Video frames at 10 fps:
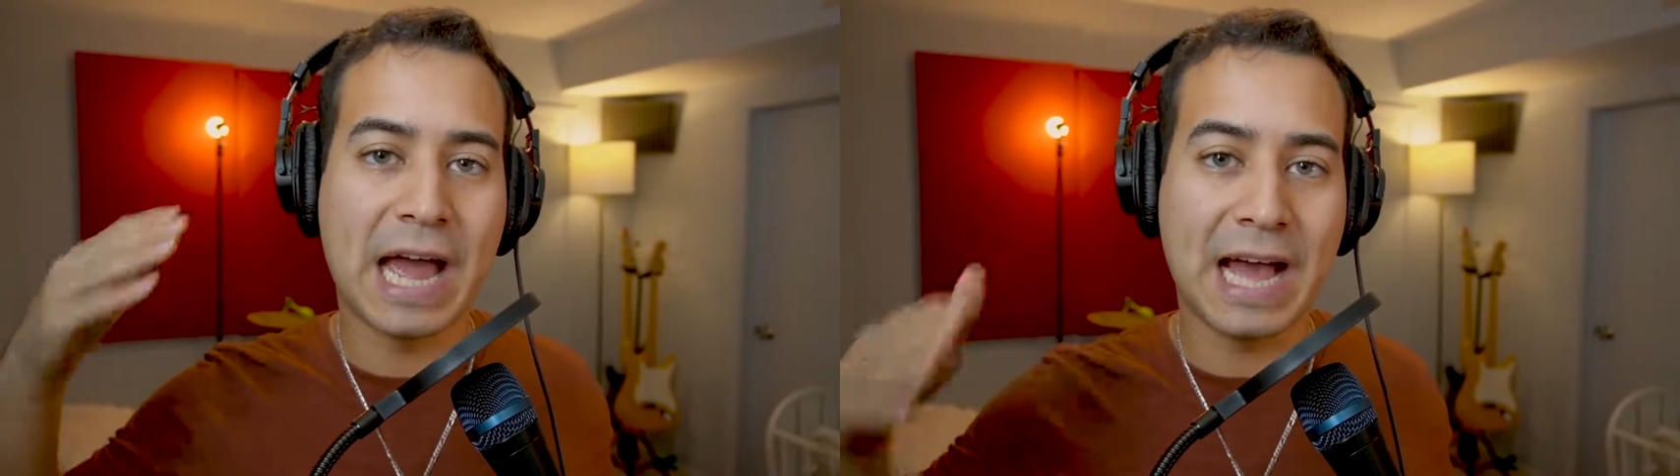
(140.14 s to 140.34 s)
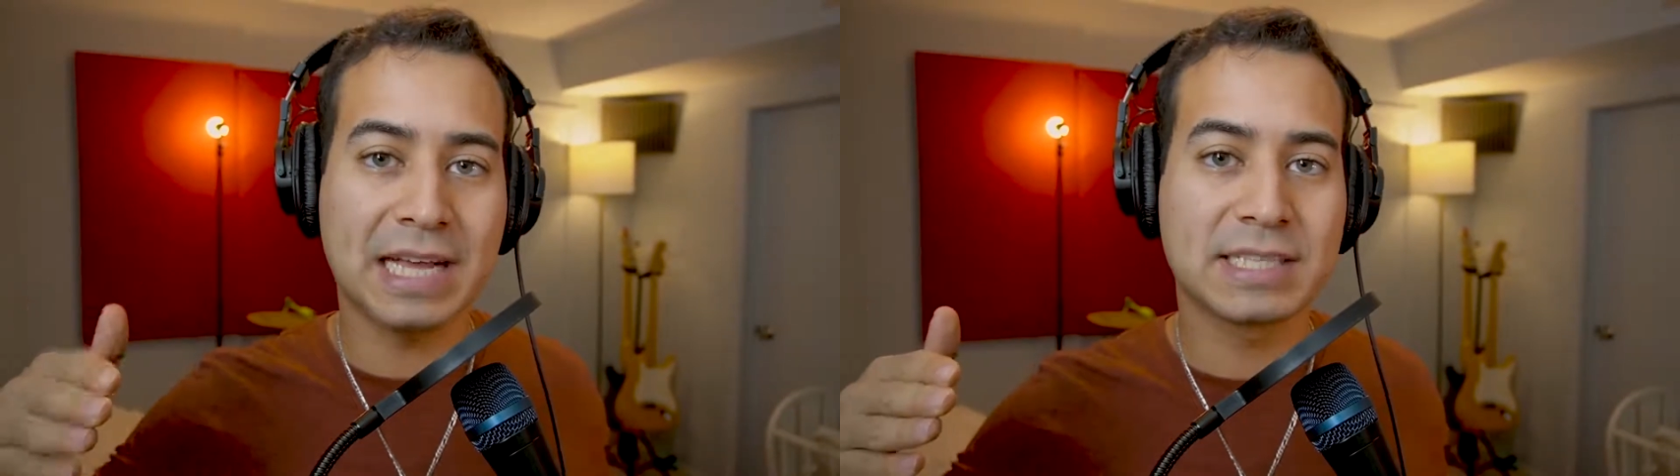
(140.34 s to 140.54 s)

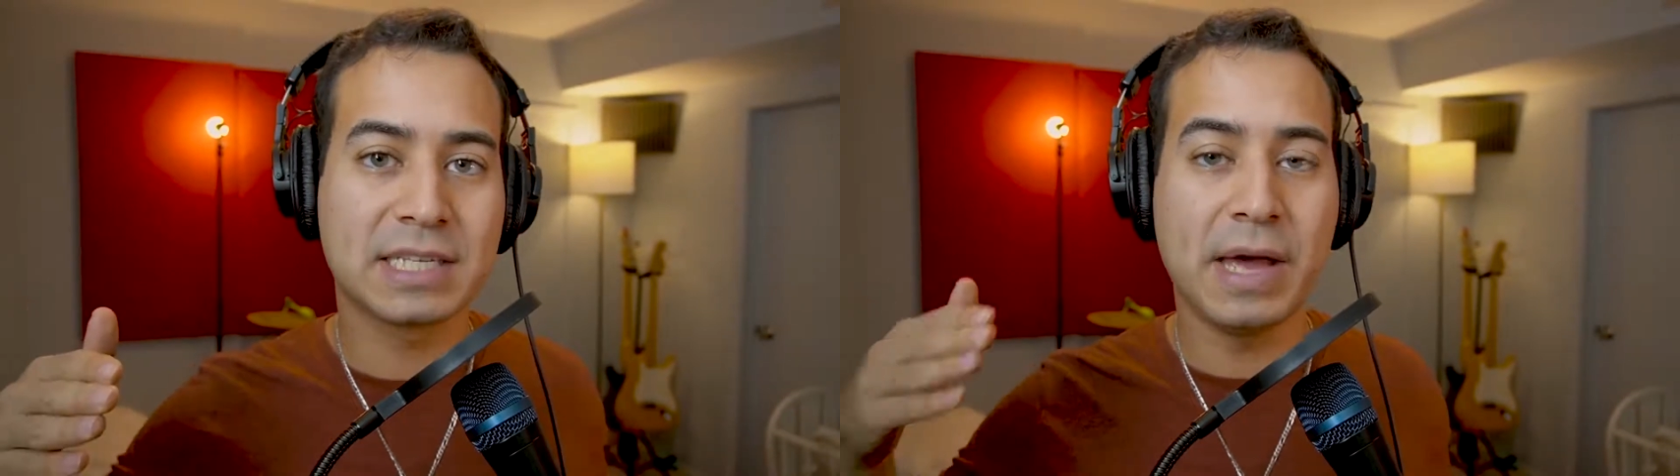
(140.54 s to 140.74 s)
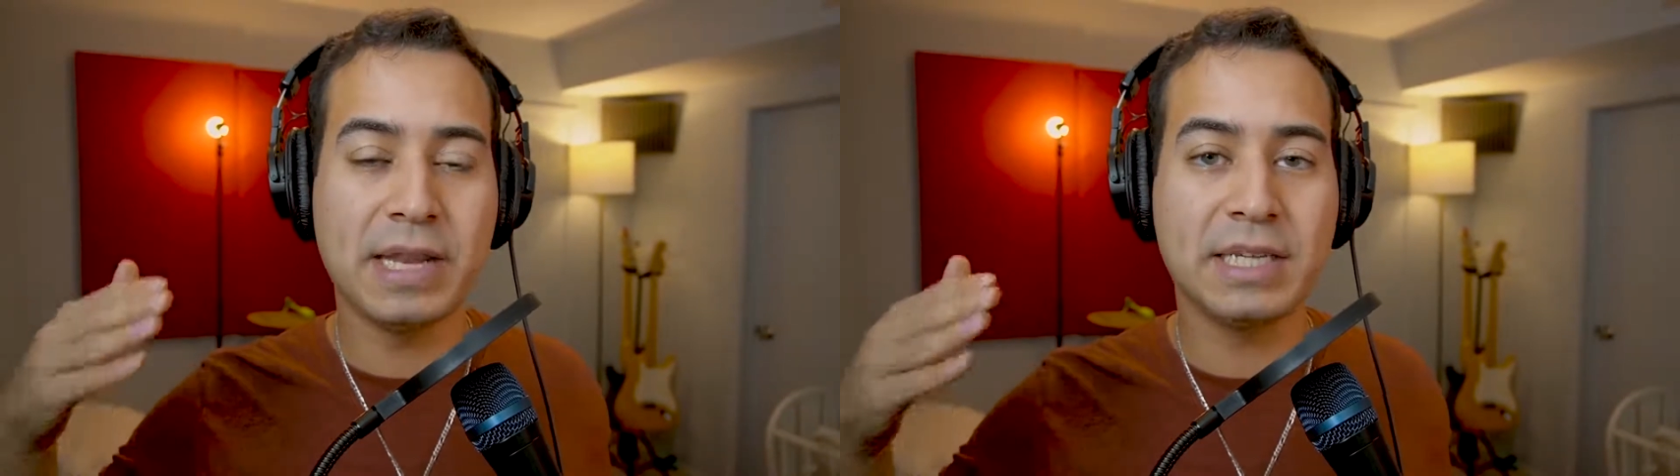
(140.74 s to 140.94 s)

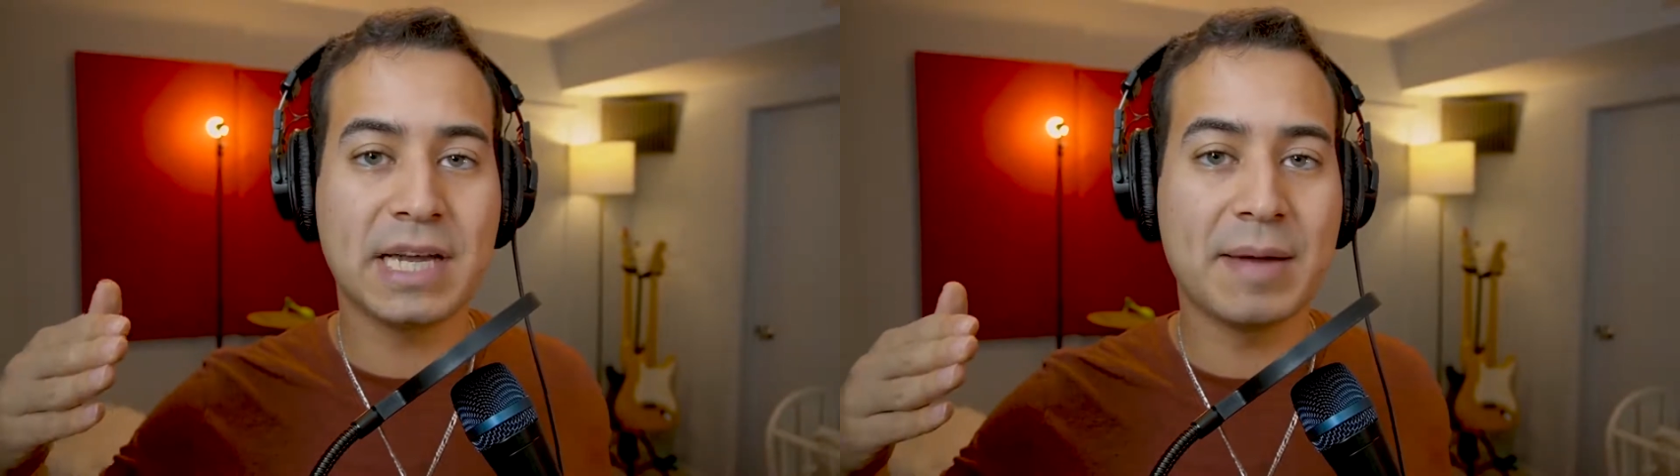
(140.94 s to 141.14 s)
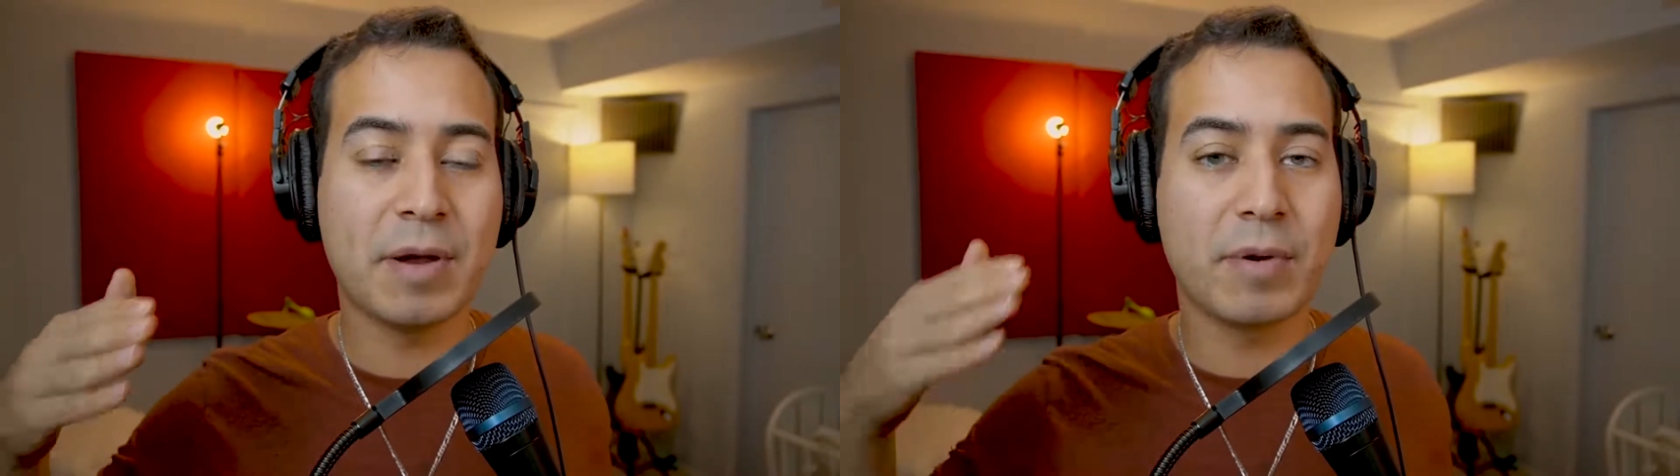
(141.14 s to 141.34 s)
ask
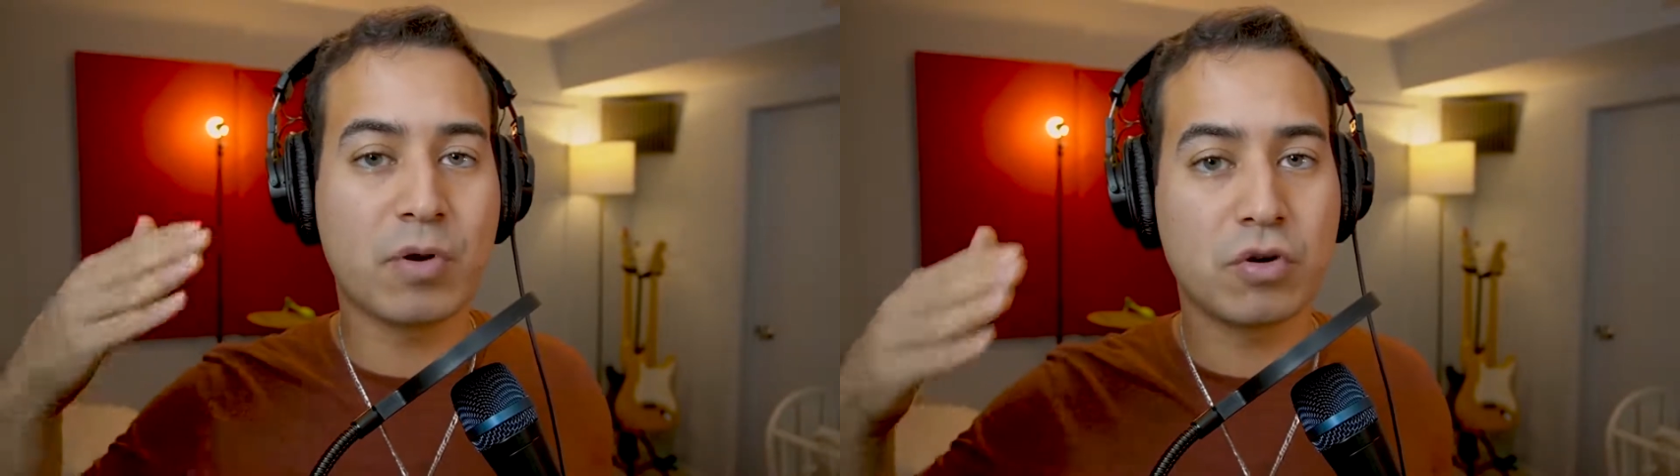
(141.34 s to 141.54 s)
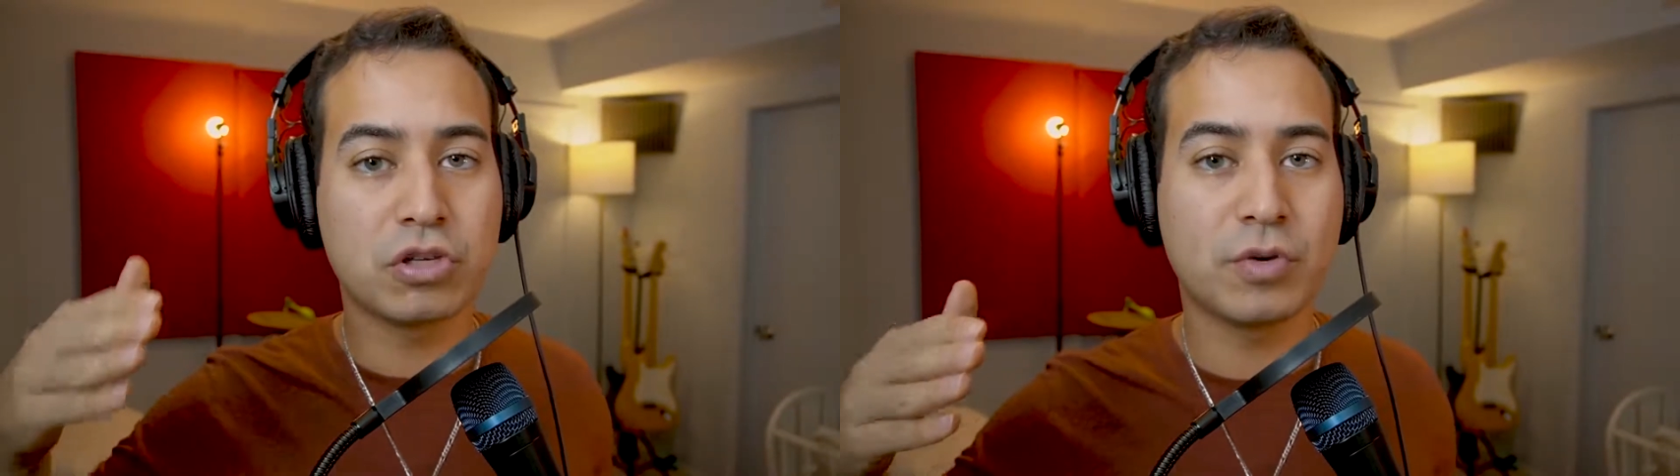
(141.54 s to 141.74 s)
anytime I
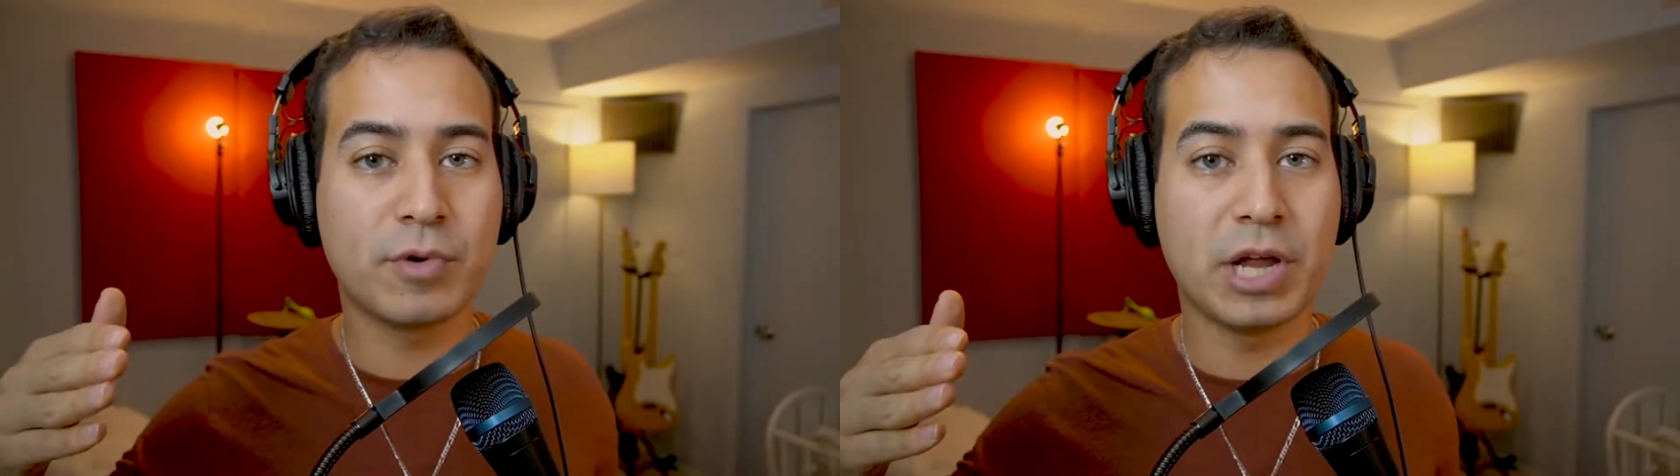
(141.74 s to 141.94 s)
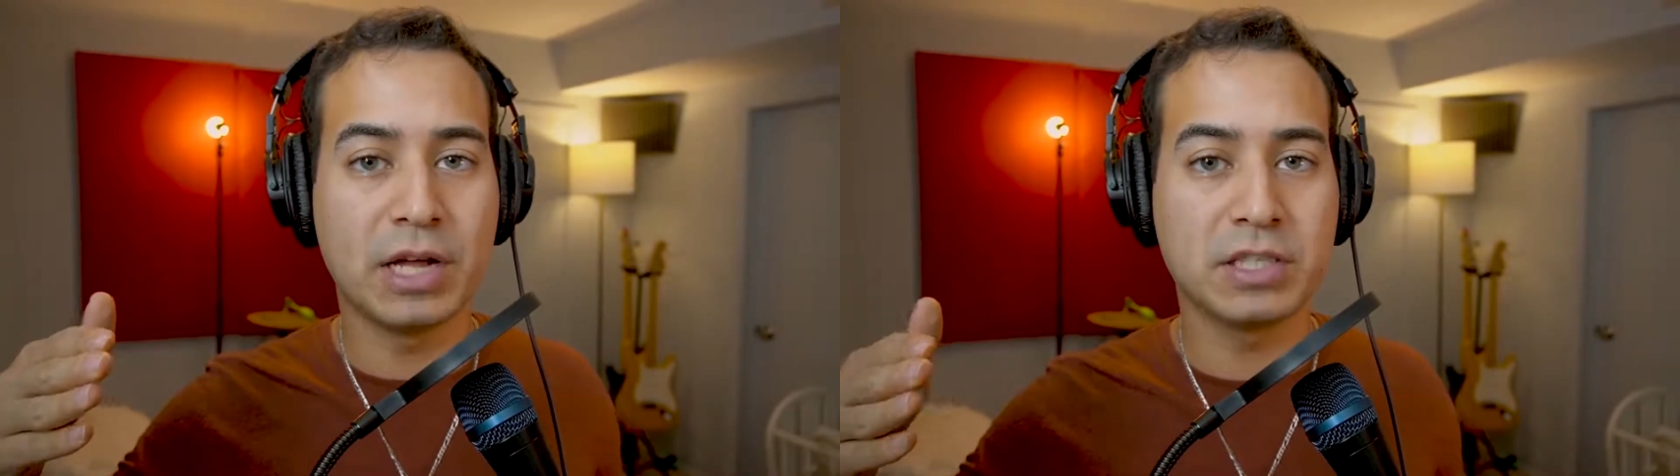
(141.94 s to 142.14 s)
record
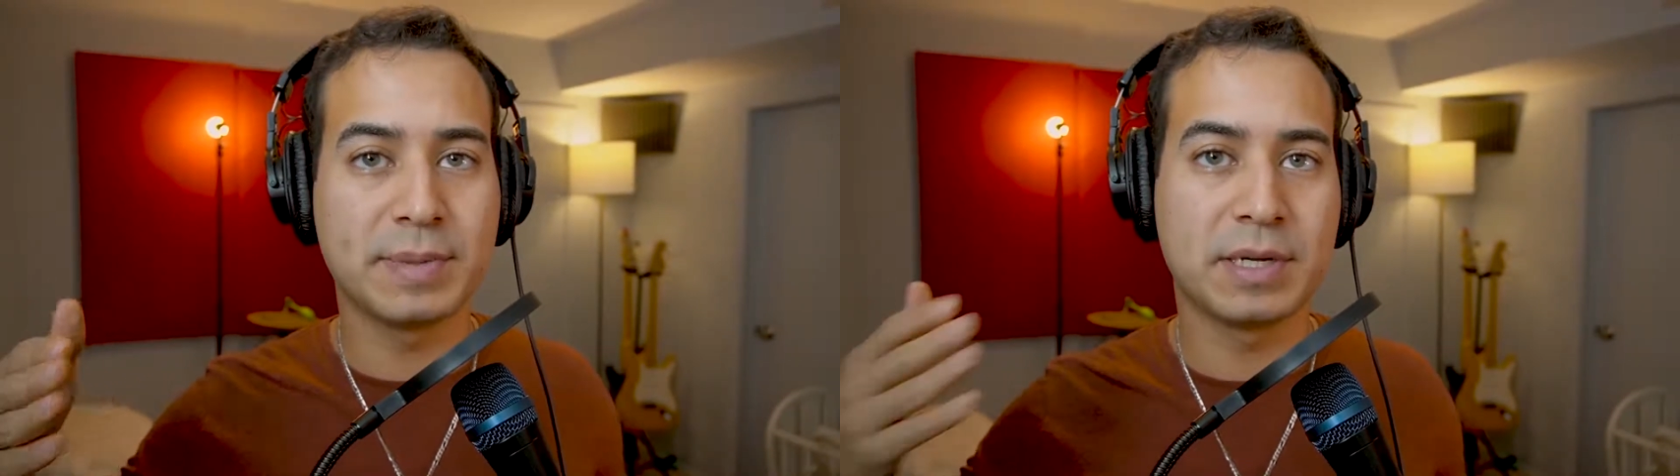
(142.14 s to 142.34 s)
someone else,